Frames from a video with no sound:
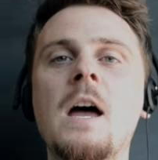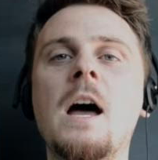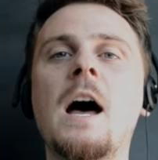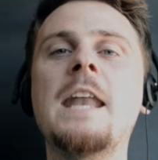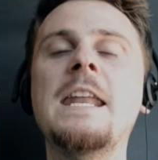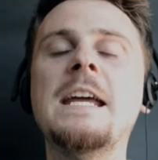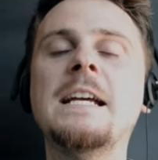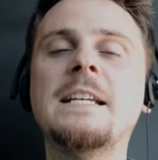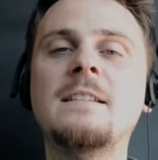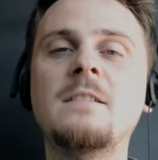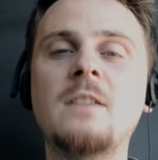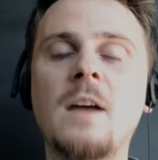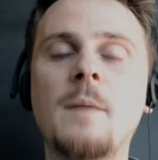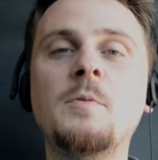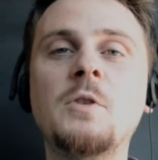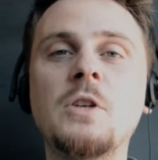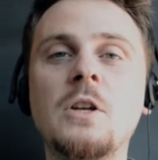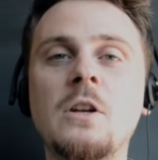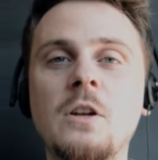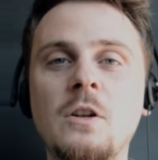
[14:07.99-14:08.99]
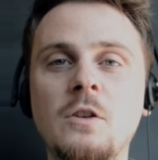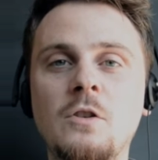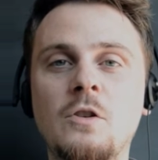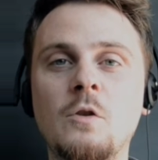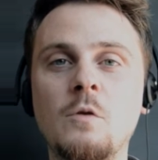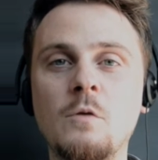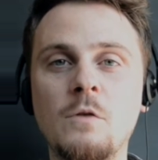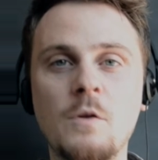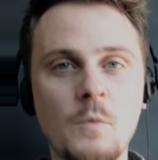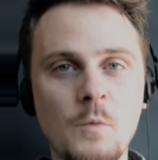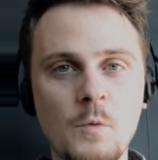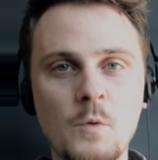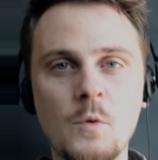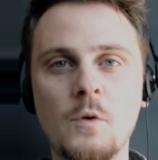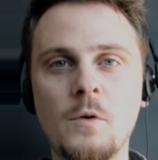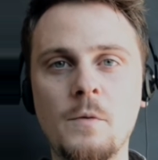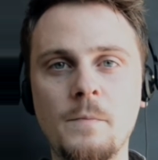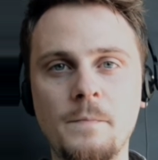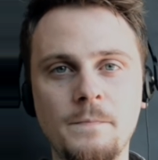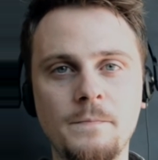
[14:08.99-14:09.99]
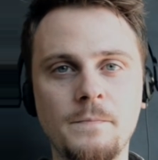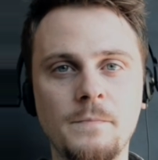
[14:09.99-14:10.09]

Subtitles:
An exception to the rule.